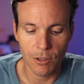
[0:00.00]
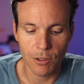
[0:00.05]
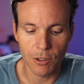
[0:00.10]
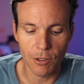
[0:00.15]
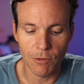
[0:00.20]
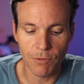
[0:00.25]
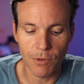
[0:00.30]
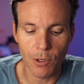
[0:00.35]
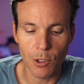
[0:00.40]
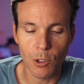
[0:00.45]

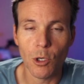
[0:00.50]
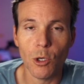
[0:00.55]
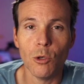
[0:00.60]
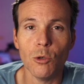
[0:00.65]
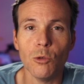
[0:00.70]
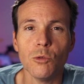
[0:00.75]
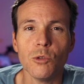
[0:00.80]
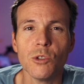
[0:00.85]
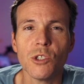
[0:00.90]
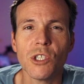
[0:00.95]
the
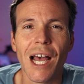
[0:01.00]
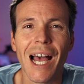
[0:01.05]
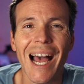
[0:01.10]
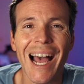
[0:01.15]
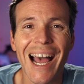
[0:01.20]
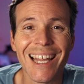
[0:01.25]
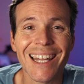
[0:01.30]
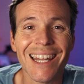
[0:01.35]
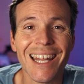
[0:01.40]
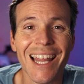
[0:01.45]
photo to
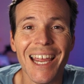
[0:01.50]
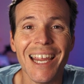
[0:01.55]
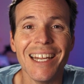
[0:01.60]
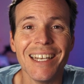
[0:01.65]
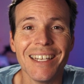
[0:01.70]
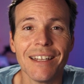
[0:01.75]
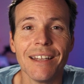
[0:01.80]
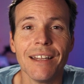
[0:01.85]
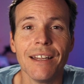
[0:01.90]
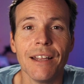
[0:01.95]

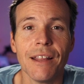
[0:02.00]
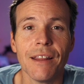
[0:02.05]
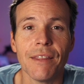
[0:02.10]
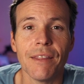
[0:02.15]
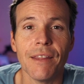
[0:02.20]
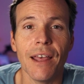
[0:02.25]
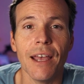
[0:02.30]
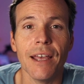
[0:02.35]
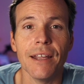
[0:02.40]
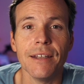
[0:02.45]
highlight
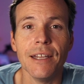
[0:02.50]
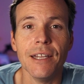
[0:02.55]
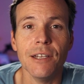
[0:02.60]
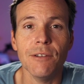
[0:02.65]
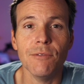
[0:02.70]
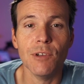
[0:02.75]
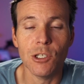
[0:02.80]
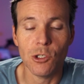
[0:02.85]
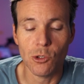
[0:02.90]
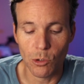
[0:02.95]
that
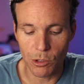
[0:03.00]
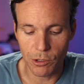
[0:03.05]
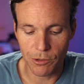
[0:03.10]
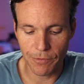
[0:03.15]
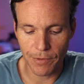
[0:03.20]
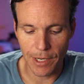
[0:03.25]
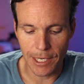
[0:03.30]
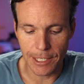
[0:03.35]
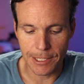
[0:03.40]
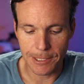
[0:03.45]
individual's
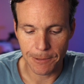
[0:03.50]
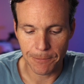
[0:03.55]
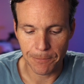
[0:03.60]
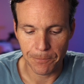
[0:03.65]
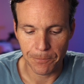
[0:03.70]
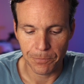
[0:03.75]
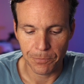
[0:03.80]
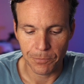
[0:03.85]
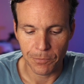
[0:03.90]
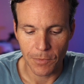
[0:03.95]
face.
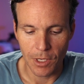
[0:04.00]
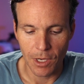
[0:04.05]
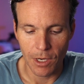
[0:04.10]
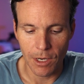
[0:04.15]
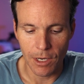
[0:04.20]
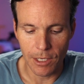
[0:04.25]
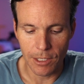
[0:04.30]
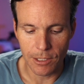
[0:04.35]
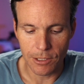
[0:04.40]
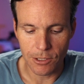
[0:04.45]

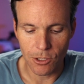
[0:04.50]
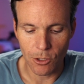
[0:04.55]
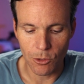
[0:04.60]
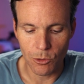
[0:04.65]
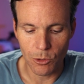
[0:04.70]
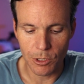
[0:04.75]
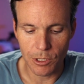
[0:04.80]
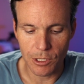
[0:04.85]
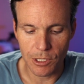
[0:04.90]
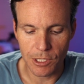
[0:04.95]
And so
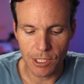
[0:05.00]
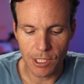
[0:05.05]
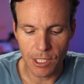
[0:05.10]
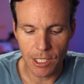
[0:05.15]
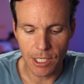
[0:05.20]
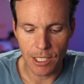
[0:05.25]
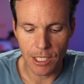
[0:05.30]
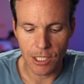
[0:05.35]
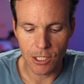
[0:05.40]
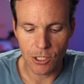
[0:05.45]
you can
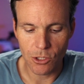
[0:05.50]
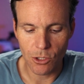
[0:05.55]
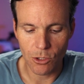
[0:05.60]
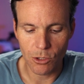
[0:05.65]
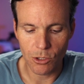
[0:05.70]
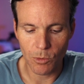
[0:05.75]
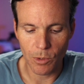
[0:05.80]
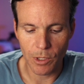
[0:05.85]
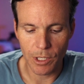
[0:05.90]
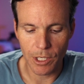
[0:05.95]
see as soon
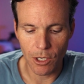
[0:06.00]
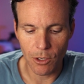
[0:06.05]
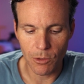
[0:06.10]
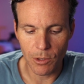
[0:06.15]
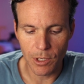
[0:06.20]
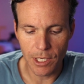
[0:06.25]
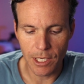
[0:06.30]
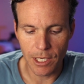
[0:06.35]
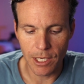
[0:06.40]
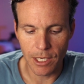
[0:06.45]
as we go
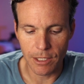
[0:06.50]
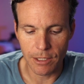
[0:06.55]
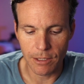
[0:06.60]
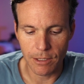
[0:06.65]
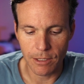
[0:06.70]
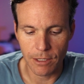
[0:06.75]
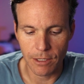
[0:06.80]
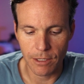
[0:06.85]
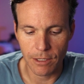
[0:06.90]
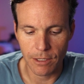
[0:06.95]
in,
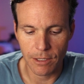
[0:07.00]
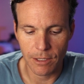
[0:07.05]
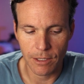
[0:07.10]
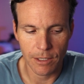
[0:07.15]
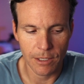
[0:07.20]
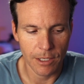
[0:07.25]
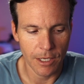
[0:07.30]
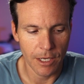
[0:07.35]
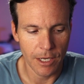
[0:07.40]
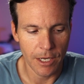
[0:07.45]

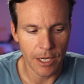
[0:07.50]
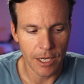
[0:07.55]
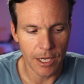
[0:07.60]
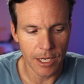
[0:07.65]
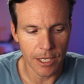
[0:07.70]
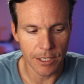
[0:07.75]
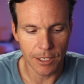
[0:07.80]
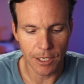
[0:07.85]
it